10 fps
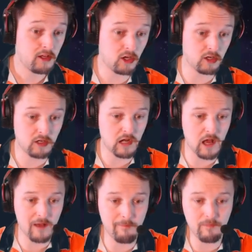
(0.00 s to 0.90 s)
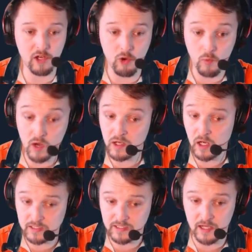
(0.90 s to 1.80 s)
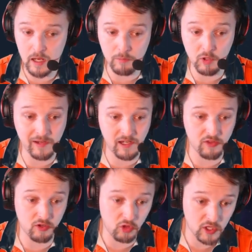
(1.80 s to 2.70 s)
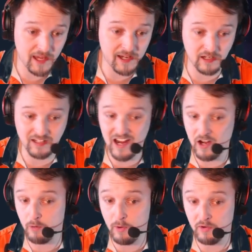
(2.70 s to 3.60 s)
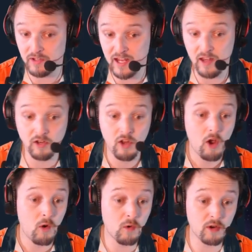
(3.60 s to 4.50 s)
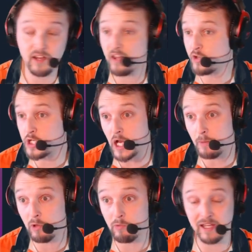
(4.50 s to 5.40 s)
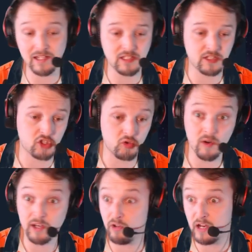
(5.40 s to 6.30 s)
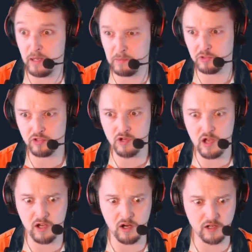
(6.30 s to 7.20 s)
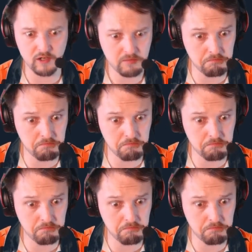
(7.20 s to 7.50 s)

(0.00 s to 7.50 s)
Your 1 cost Diablo can either look at an entire opponent's hand, or the other Diablo, when it gets destroyed, you're able to draw a card.